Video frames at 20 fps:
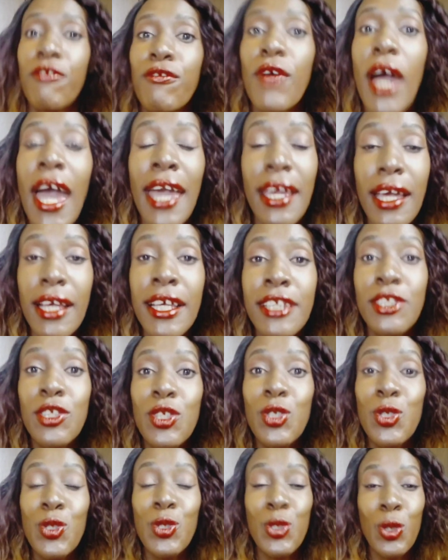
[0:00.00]
it's
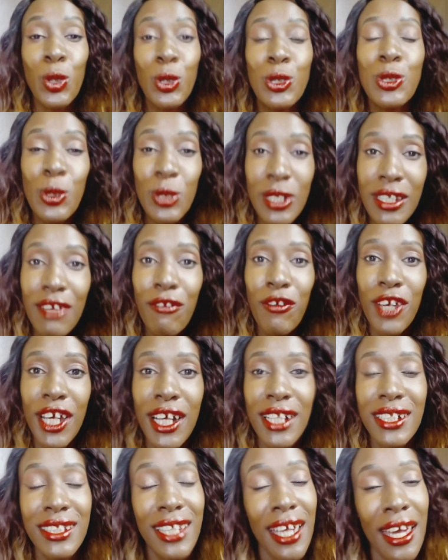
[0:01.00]
so, so
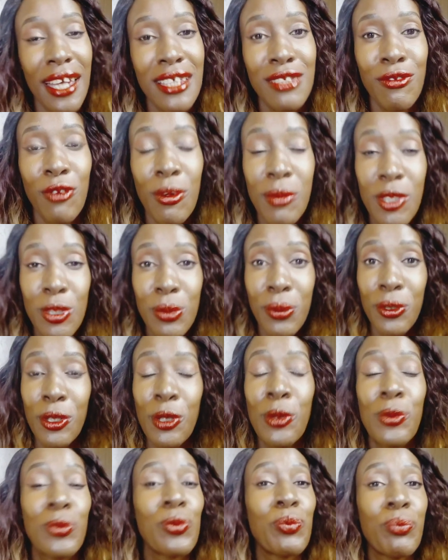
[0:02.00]
difficult, guys, for me
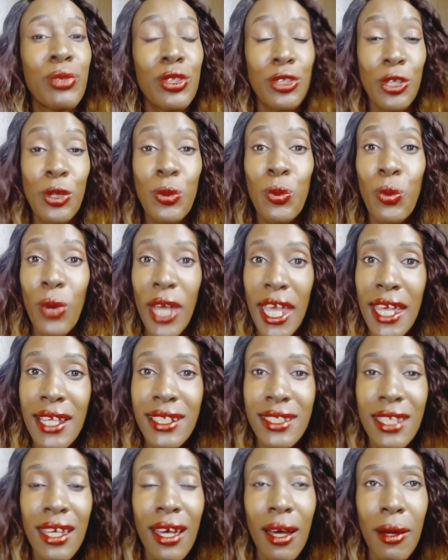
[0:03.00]
to put on
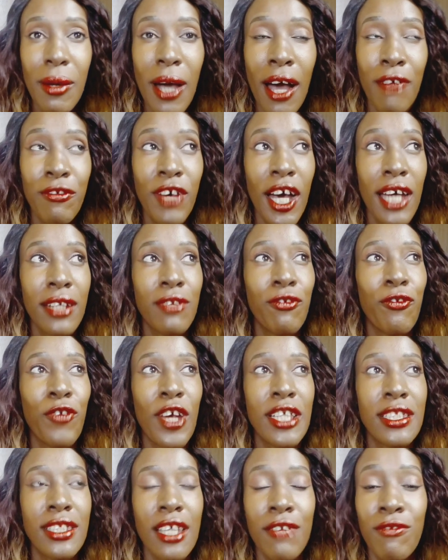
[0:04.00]
weight. I've had
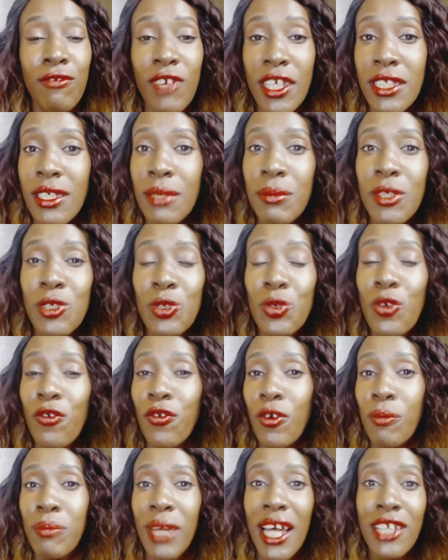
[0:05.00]
friends advising me to go
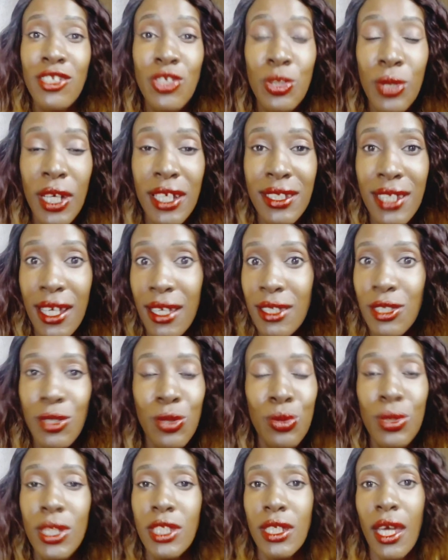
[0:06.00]
for blood sugar
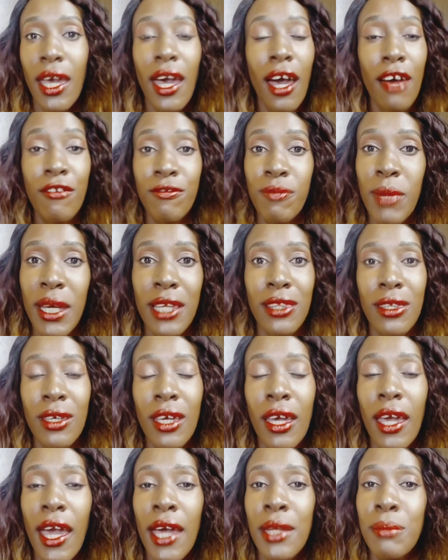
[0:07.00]
tests, which I have, by the
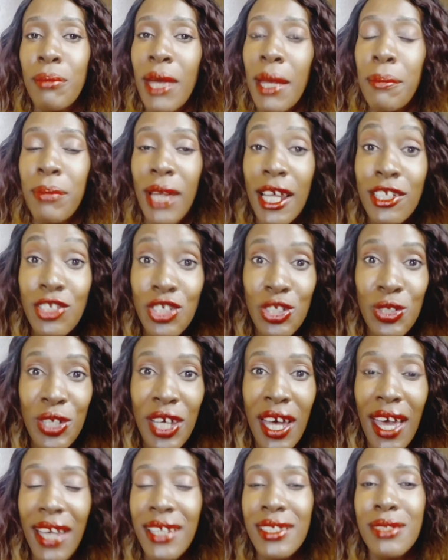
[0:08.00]
way, and my blood
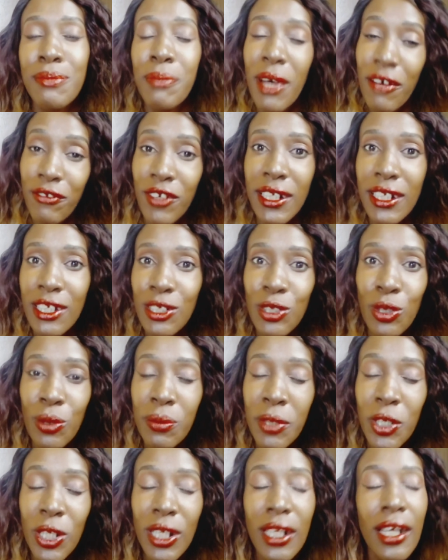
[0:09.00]
sugar is perfectly
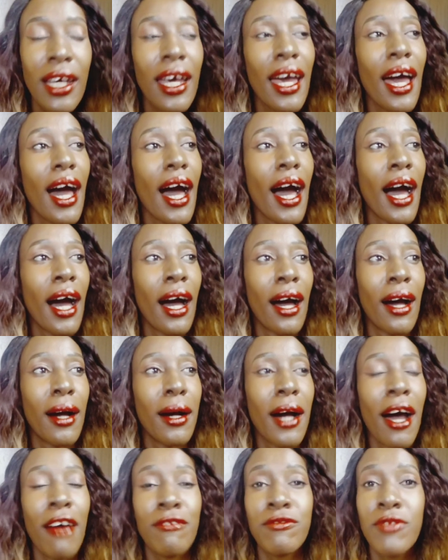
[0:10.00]
normal.
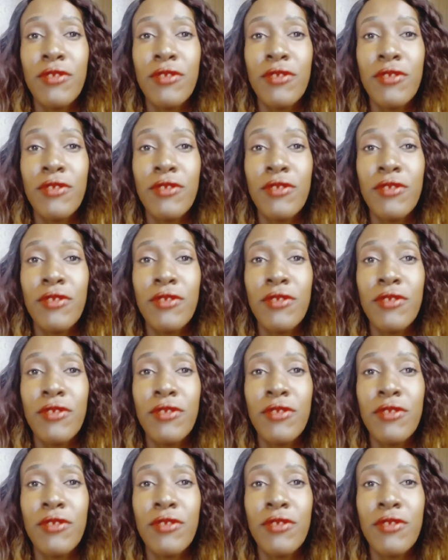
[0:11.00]
I